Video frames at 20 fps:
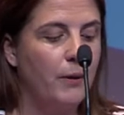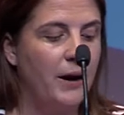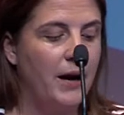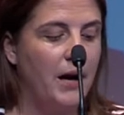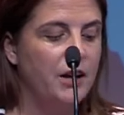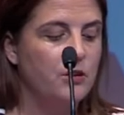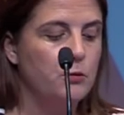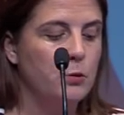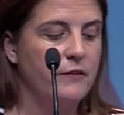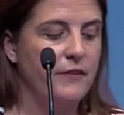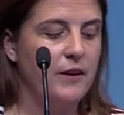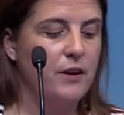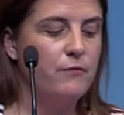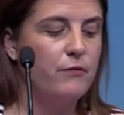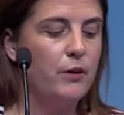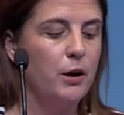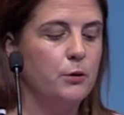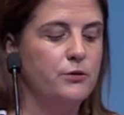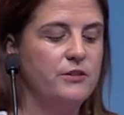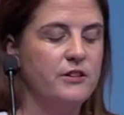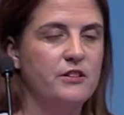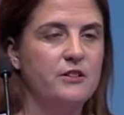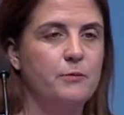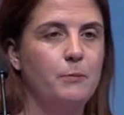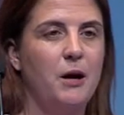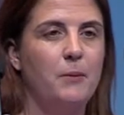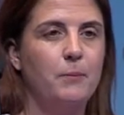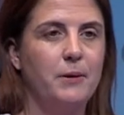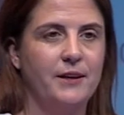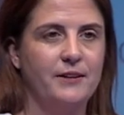brand with inroads into
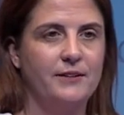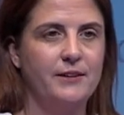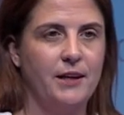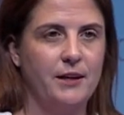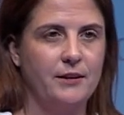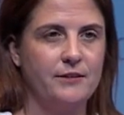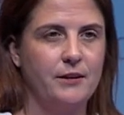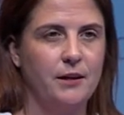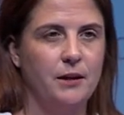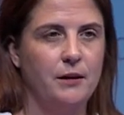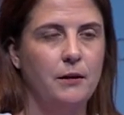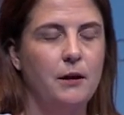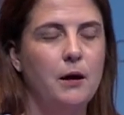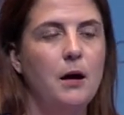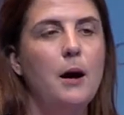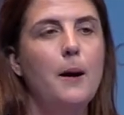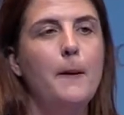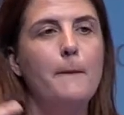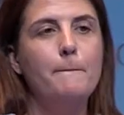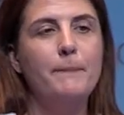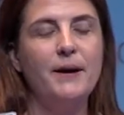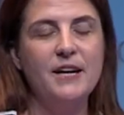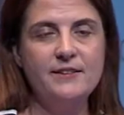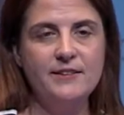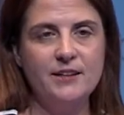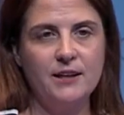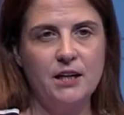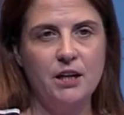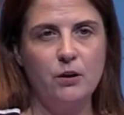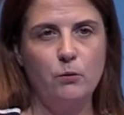public sector
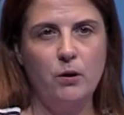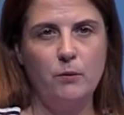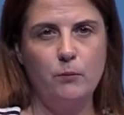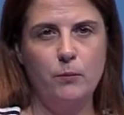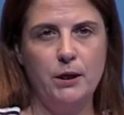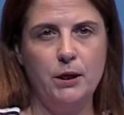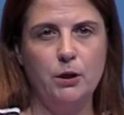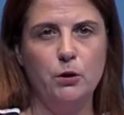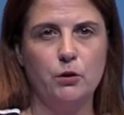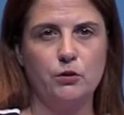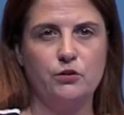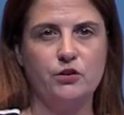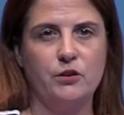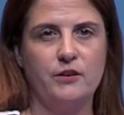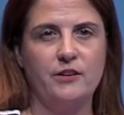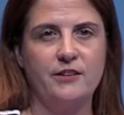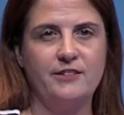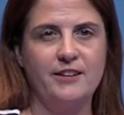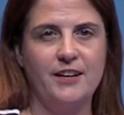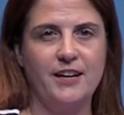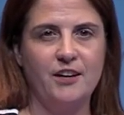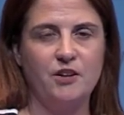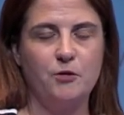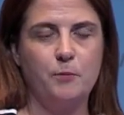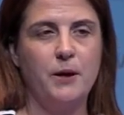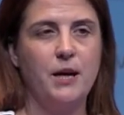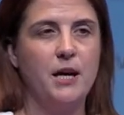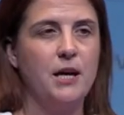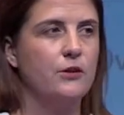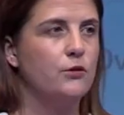basically when we looked at the
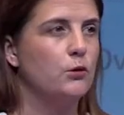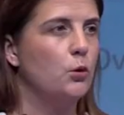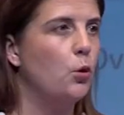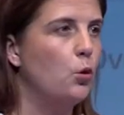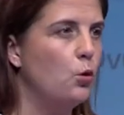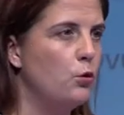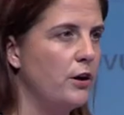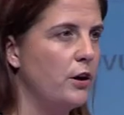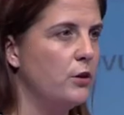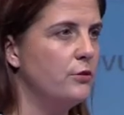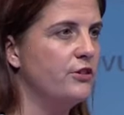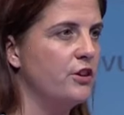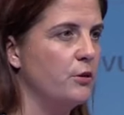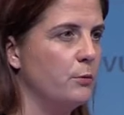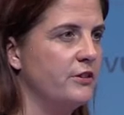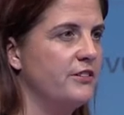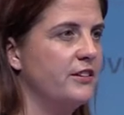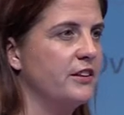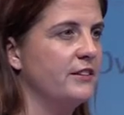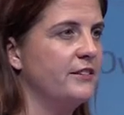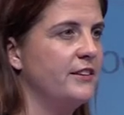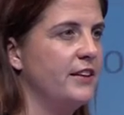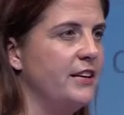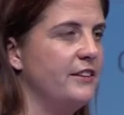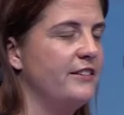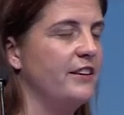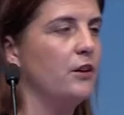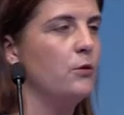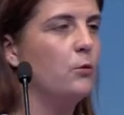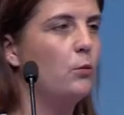CSPs, all those that were
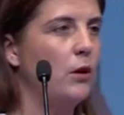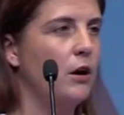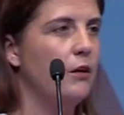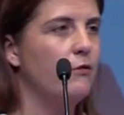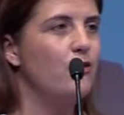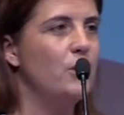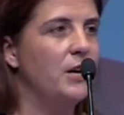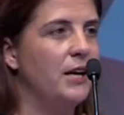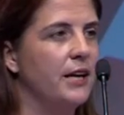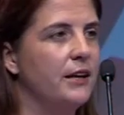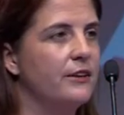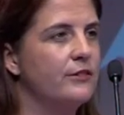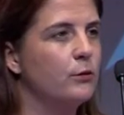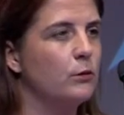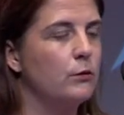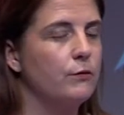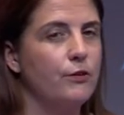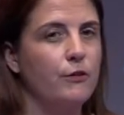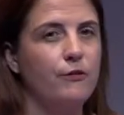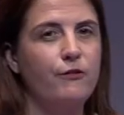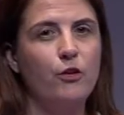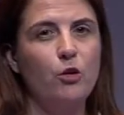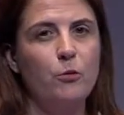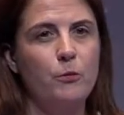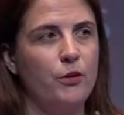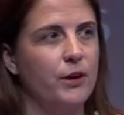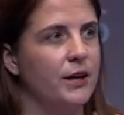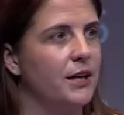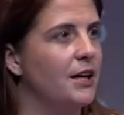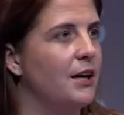succeeding were really sort of the
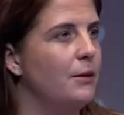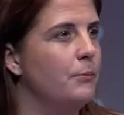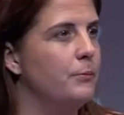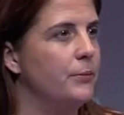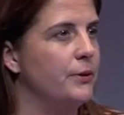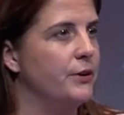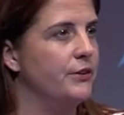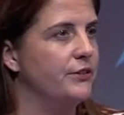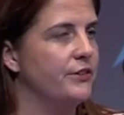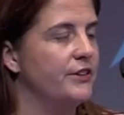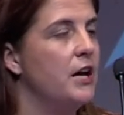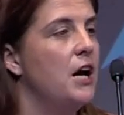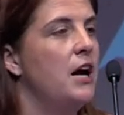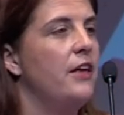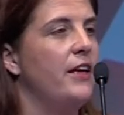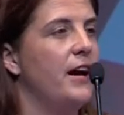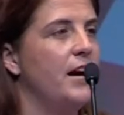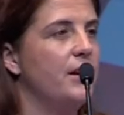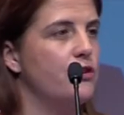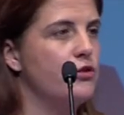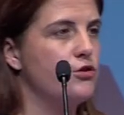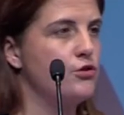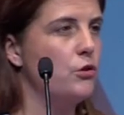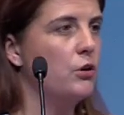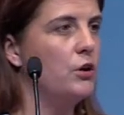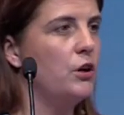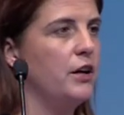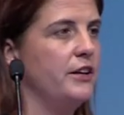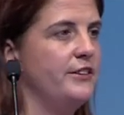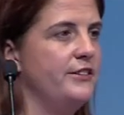former incumbents that had a
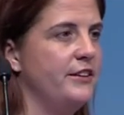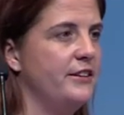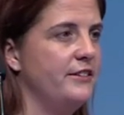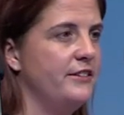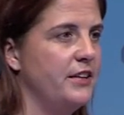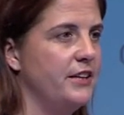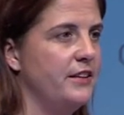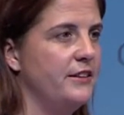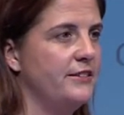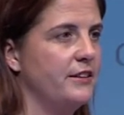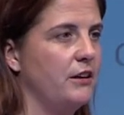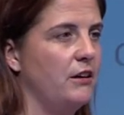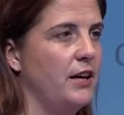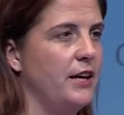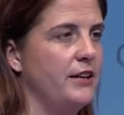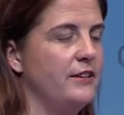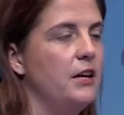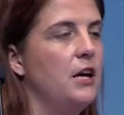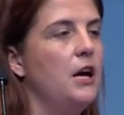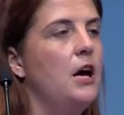strong ICT side,